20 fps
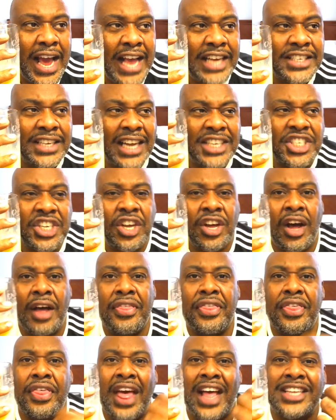it's actually got
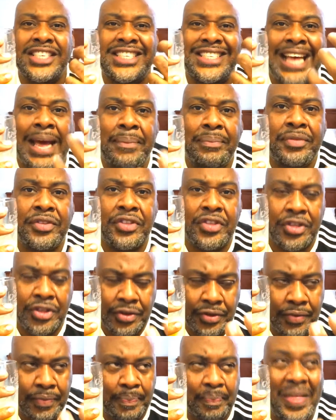a, a depth,
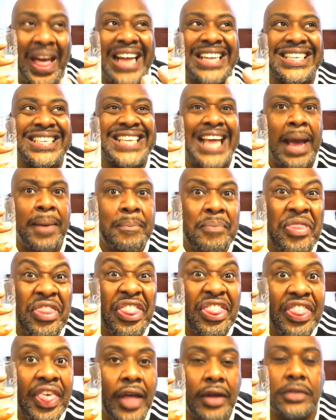a
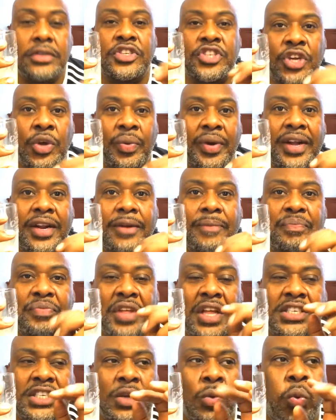depth to it.
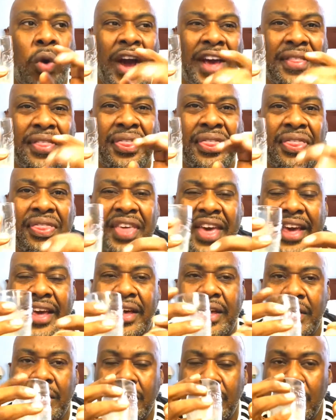It's quite
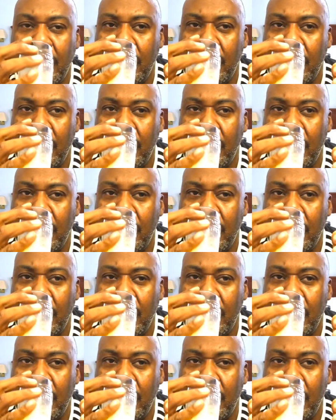thick.